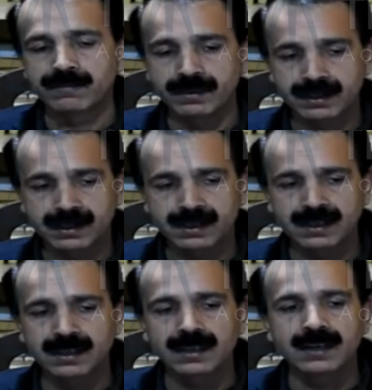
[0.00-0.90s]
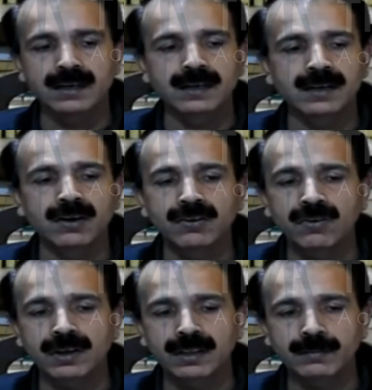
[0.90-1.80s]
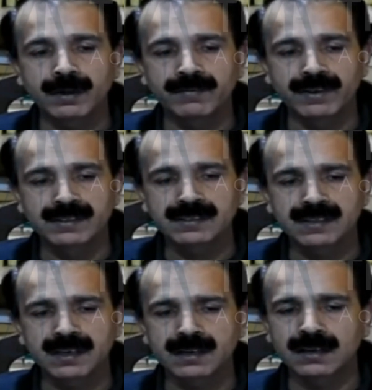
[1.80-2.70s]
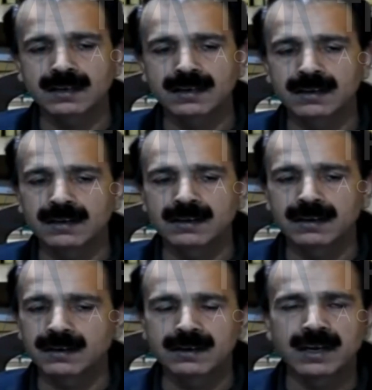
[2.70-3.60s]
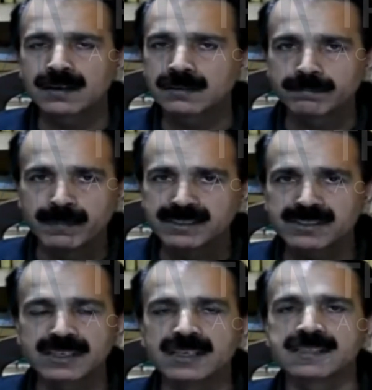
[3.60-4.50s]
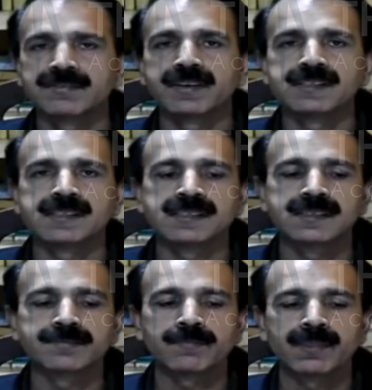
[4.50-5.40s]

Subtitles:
Further, non-cognizable offences are not much serious offences.